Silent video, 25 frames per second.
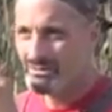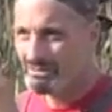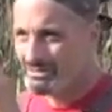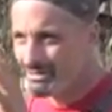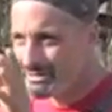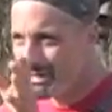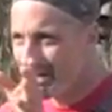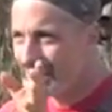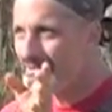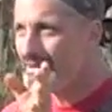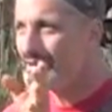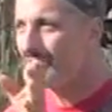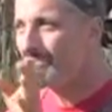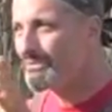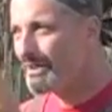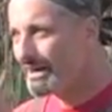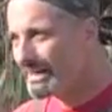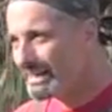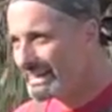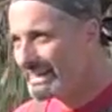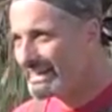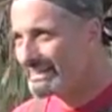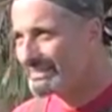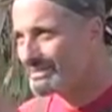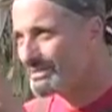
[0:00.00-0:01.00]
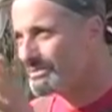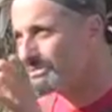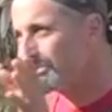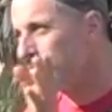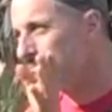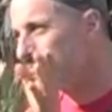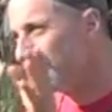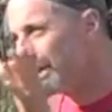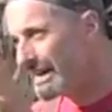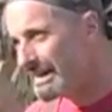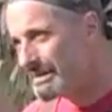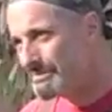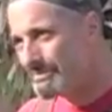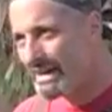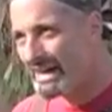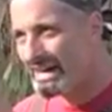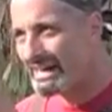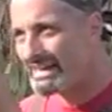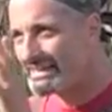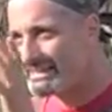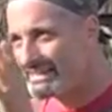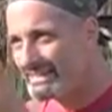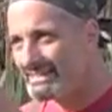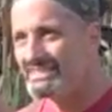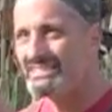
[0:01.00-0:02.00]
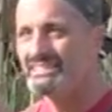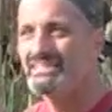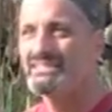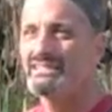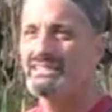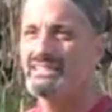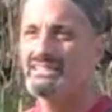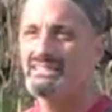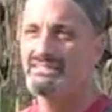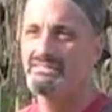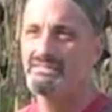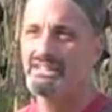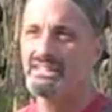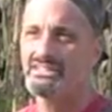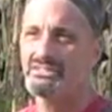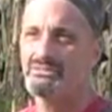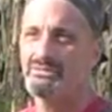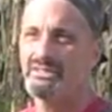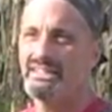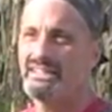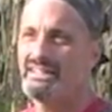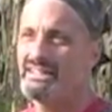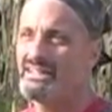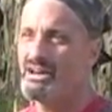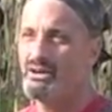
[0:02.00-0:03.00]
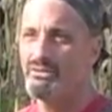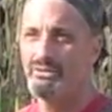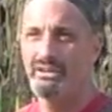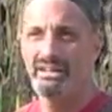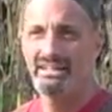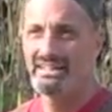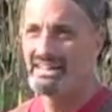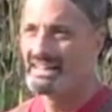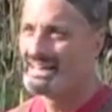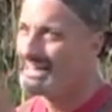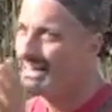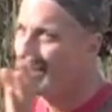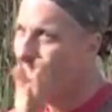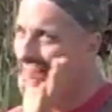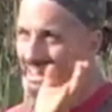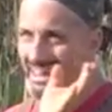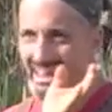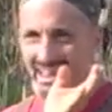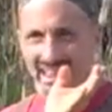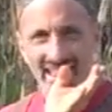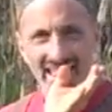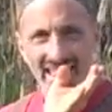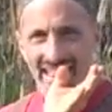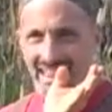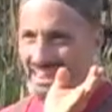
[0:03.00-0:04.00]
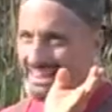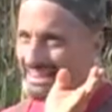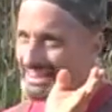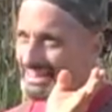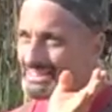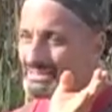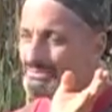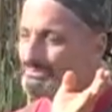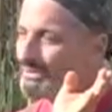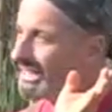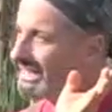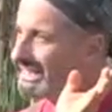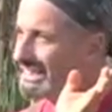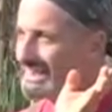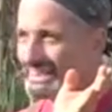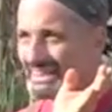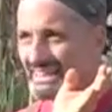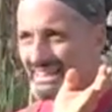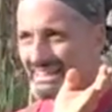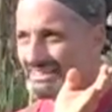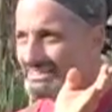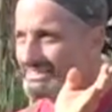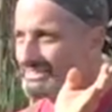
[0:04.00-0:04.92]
when we talk about money in terms of payback, this is the direction we need to go in. This money thing